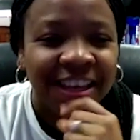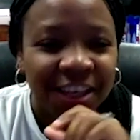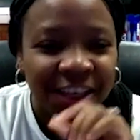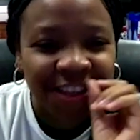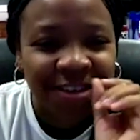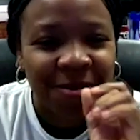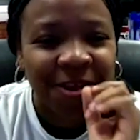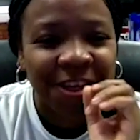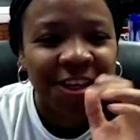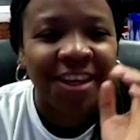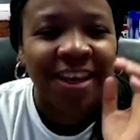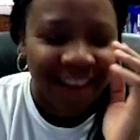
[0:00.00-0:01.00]

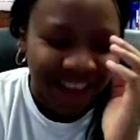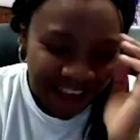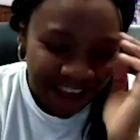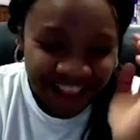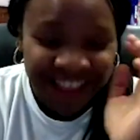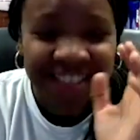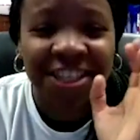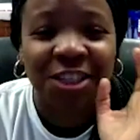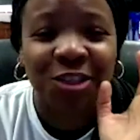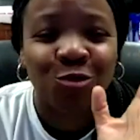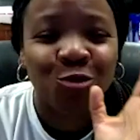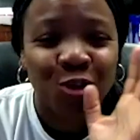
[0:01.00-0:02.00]
this
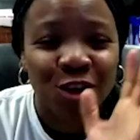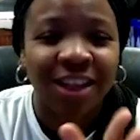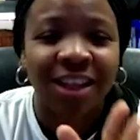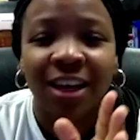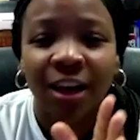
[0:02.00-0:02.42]
is really